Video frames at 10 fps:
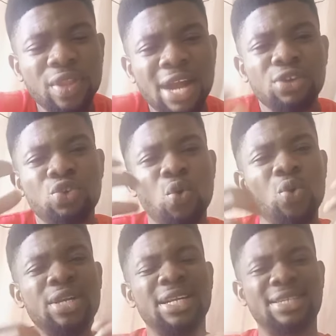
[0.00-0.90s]
now
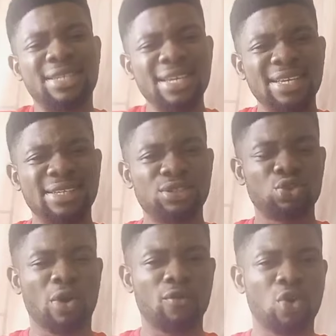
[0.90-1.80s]
know the
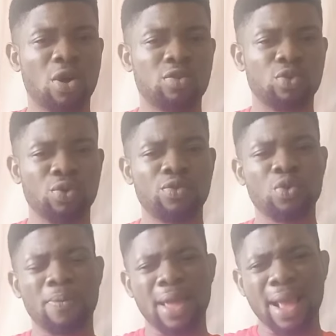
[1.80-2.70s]
things of God for you
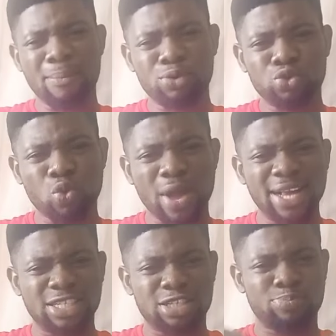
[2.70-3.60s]
to be able to
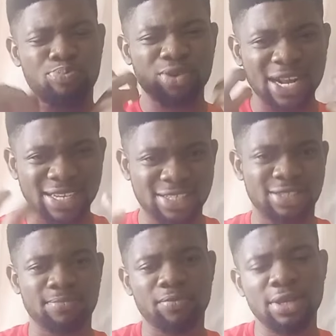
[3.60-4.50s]

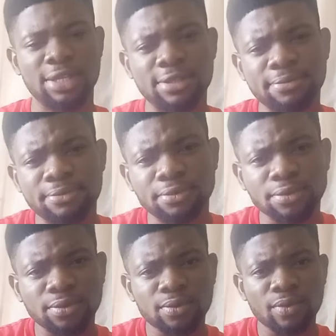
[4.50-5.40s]
express it.
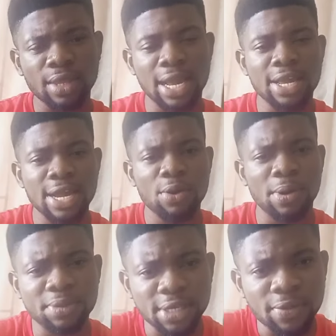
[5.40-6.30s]
Are you getting
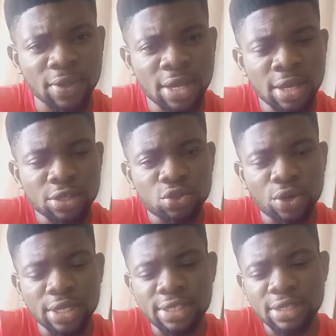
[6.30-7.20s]
what I'm saying?
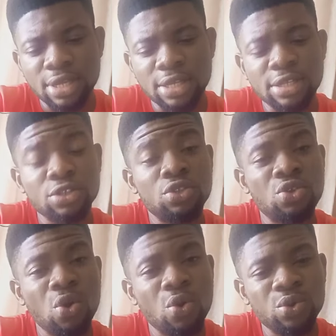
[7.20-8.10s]
So it is
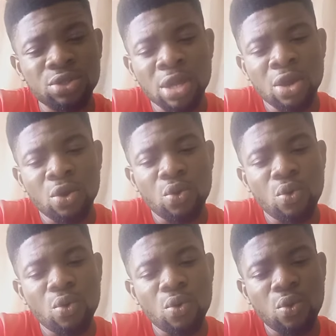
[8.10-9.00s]
those
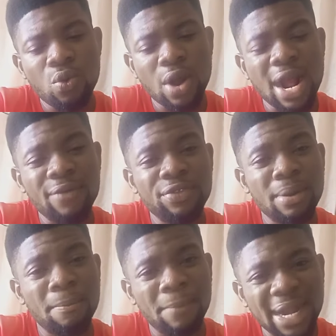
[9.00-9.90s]
who have
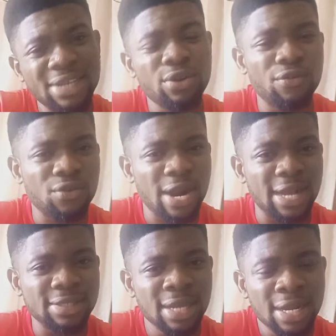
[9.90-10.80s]
the mind of
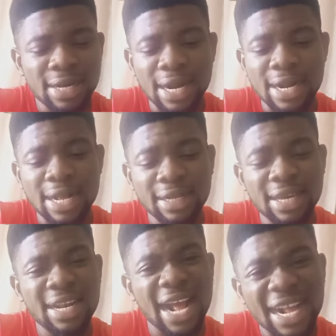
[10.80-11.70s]
Christ that can
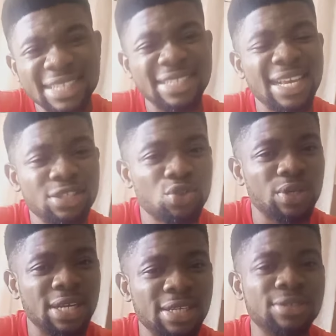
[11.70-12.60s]
get access to
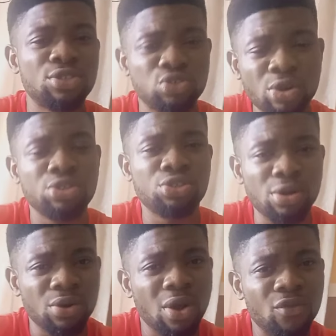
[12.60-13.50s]
the
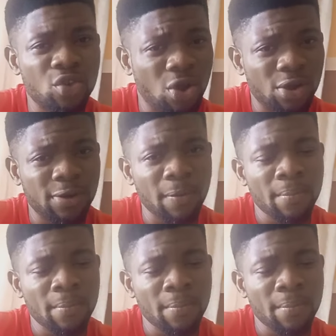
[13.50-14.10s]
instruction of God.